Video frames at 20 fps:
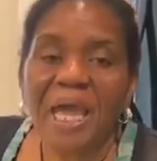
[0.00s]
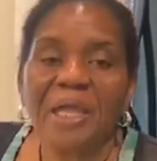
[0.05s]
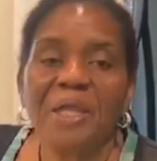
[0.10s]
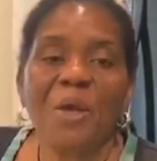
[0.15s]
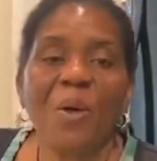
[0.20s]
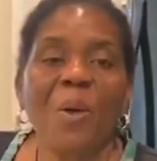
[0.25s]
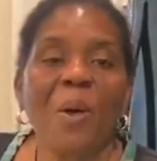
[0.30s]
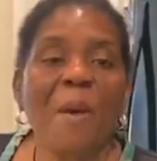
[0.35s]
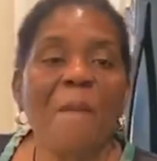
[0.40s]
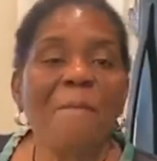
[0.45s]

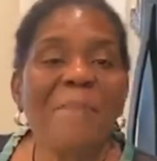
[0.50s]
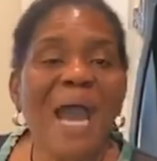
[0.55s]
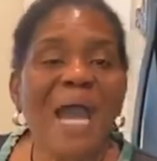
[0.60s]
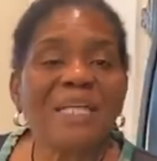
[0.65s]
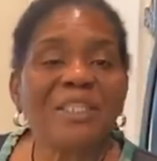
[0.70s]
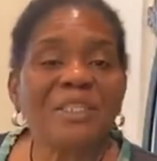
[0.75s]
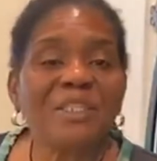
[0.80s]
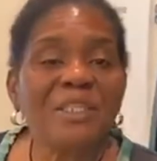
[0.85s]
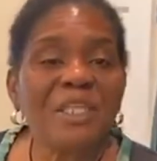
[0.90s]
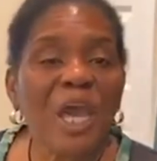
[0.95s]
Now, I'm
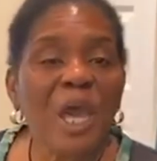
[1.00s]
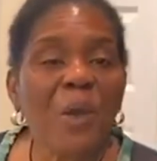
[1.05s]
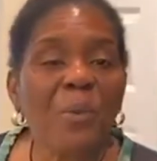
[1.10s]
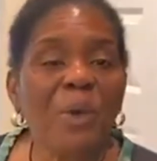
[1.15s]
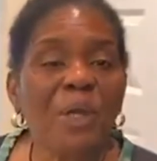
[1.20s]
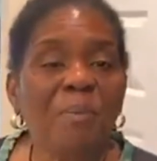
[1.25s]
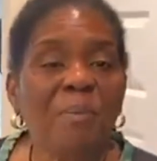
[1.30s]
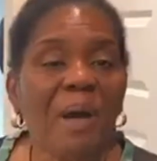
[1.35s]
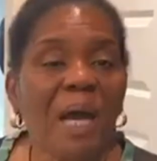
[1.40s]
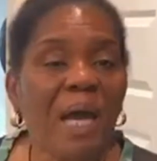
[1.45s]
back today
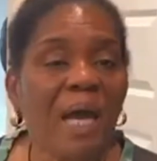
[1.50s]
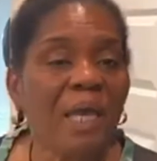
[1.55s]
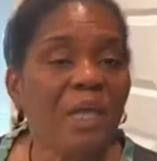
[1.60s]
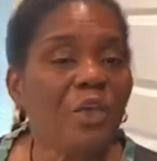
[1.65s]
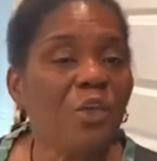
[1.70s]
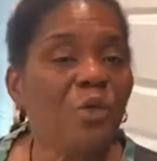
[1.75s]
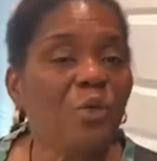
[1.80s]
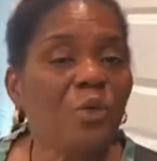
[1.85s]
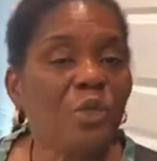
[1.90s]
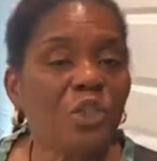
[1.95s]
with my
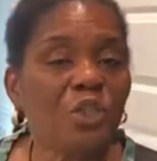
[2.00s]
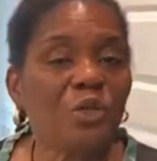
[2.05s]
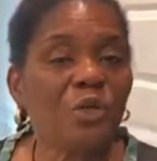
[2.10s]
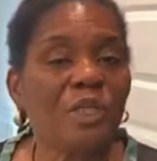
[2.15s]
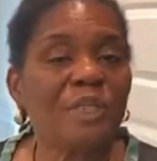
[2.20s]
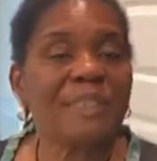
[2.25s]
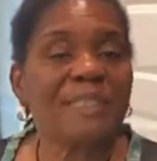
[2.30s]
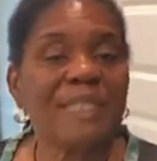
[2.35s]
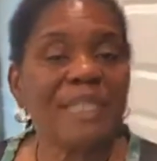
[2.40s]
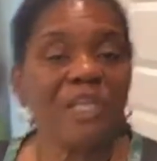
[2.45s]

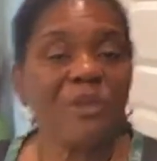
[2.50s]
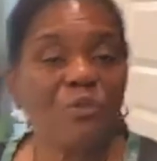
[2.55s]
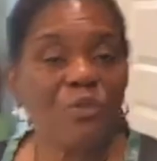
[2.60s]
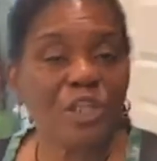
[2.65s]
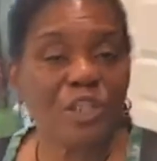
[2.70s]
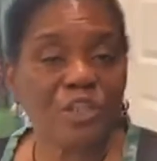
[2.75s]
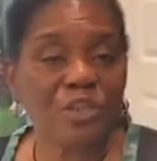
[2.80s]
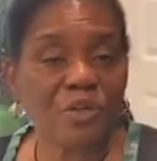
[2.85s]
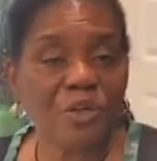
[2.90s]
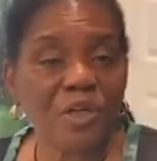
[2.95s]
usual tea
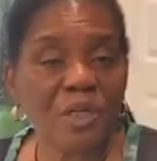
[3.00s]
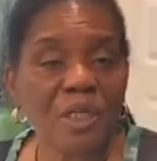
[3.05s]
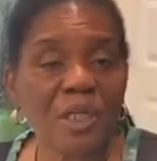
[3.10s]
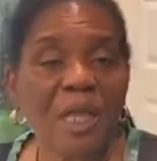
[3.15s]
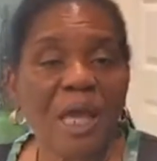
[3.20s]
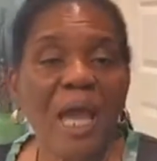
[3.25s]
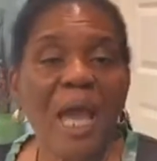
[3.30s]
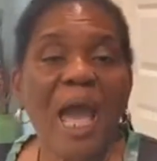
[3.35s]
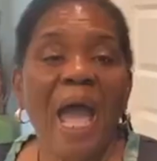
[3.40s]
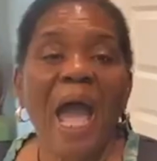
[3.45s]

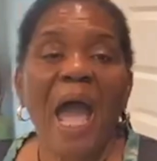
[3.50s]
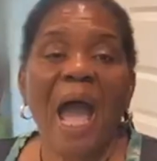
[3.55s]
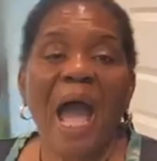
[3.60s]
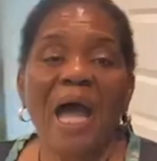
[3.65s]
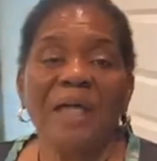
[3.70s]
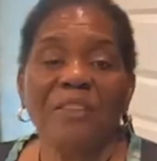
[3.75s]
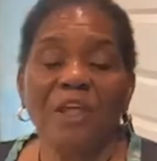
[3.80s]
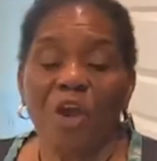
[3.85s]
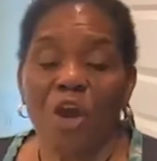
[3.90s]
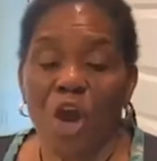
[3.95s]
ritual,
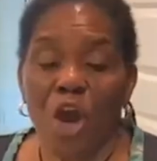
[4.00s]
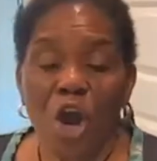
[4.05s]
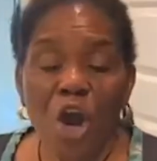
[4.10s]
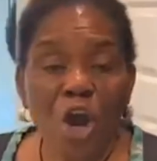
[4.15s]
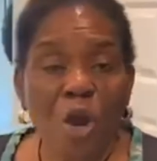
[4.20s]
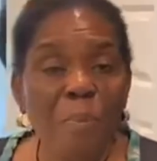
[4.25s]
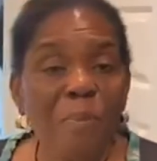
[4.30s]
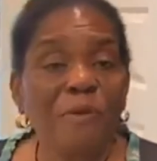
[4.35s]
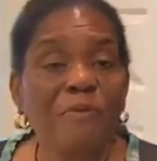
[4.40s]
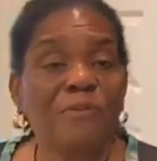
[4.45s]
and the
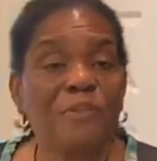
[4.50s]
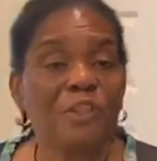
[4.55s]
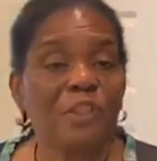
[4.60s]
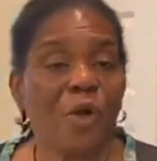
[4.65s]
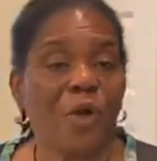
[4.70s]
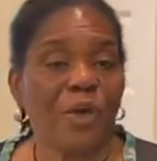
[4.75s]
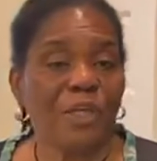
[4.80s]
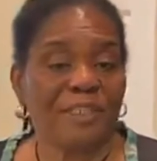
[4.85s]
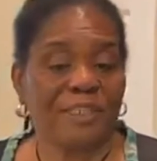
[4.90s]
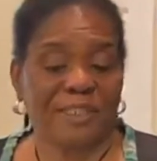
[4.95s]
herb of
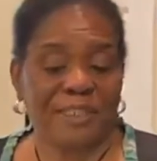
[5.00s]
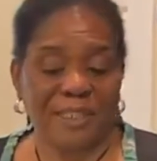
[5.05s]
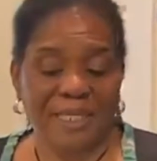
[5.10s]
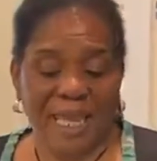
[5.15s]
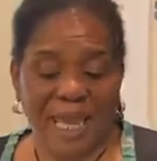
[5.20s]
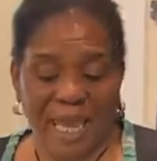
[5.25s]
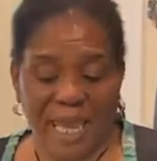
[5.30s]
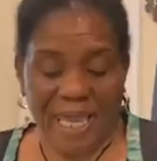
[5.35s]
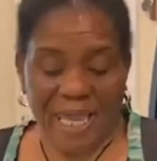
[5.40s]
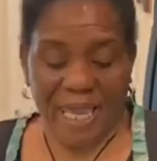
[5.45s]
choice
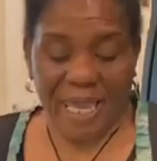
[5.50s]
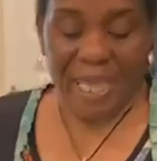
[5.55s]
today